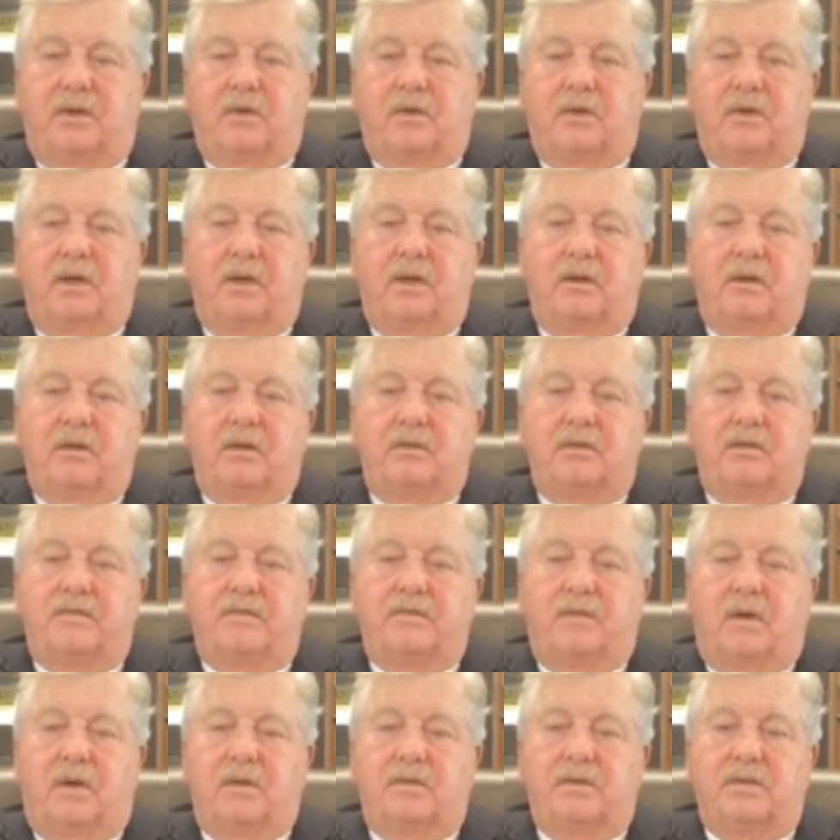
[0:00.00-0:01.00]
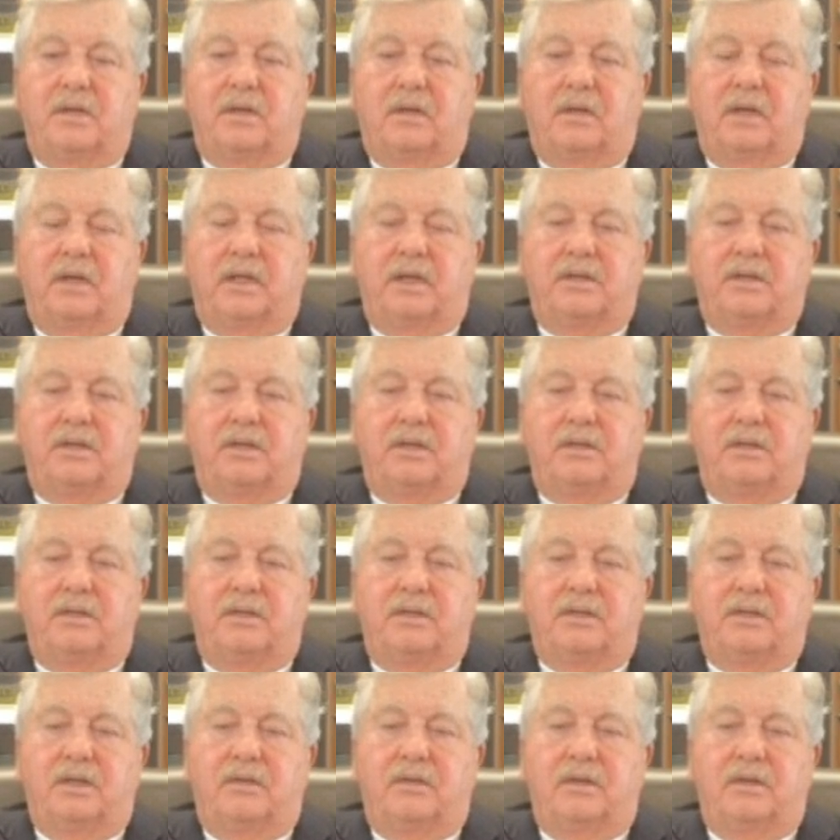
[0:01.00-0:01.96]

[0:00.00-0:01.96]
career as far as elections.